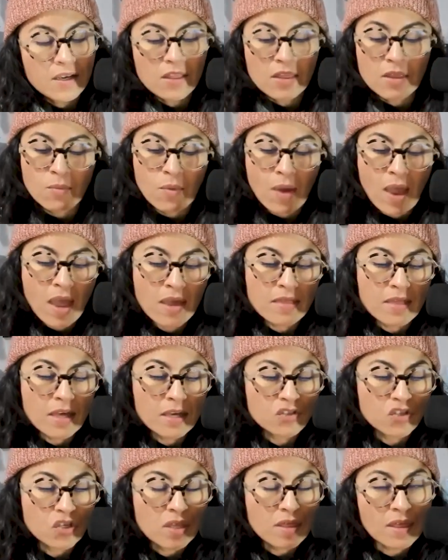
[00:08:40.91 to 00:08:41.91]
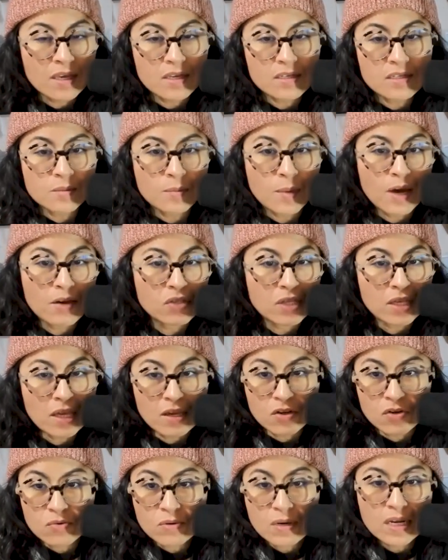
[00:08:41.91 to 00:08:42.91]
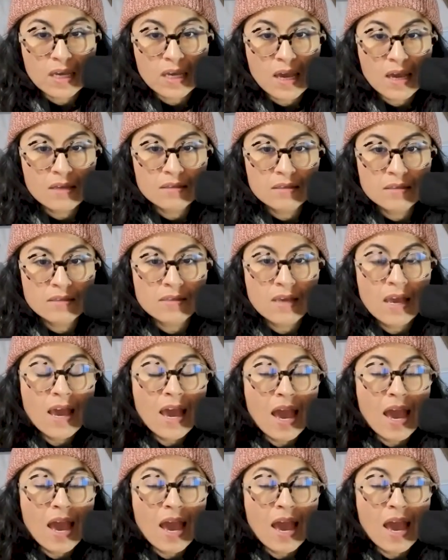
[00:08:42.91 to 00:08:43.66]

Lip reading: the way that she thinks about the ingredients,